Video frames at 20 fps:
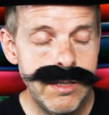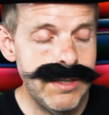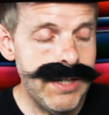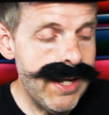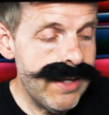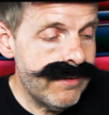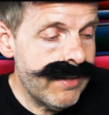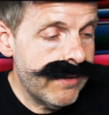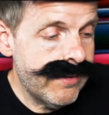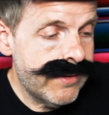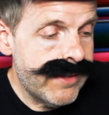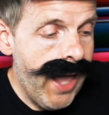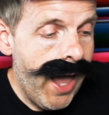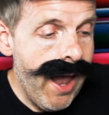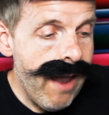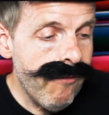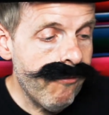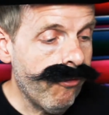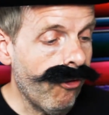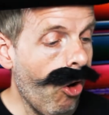Jesus
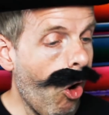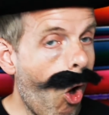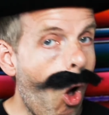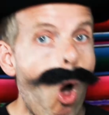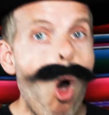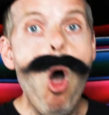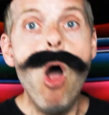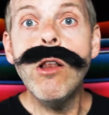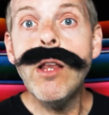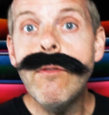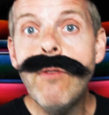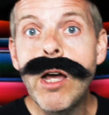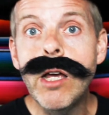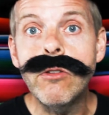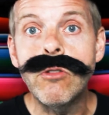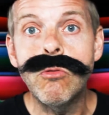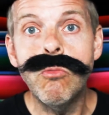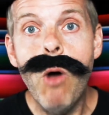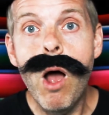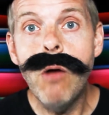died for all of
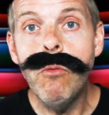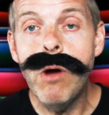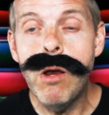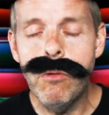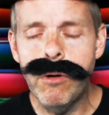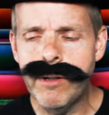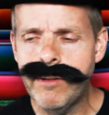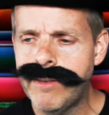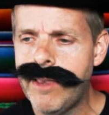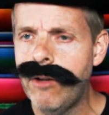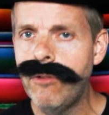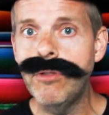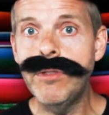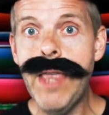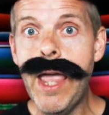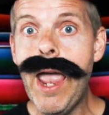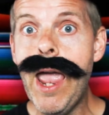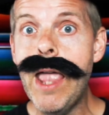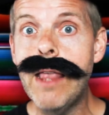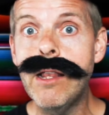us while we were still
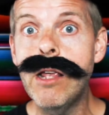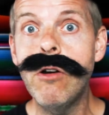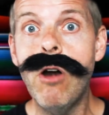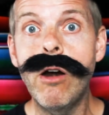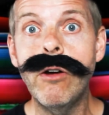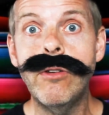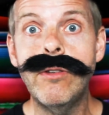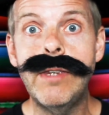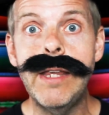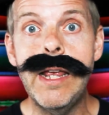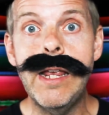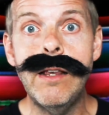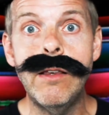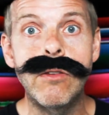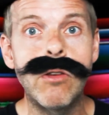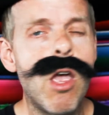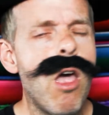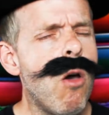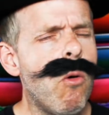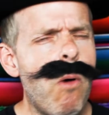dead in our
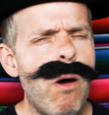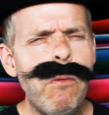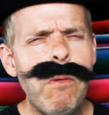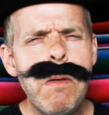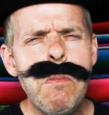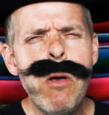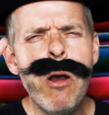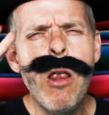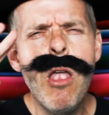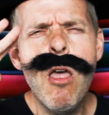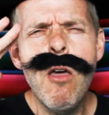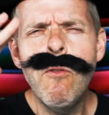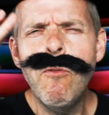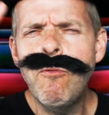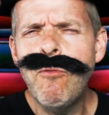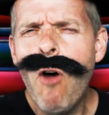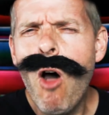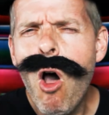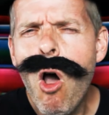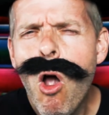sins, while we were
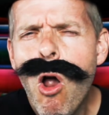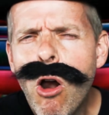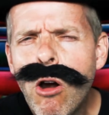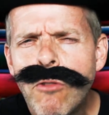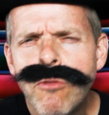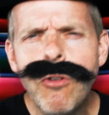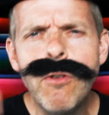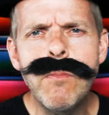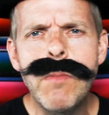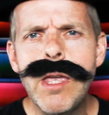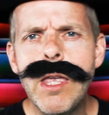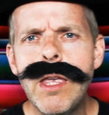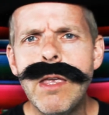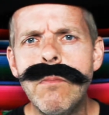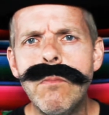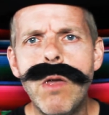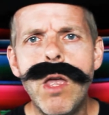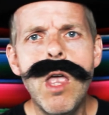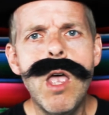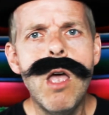far from him,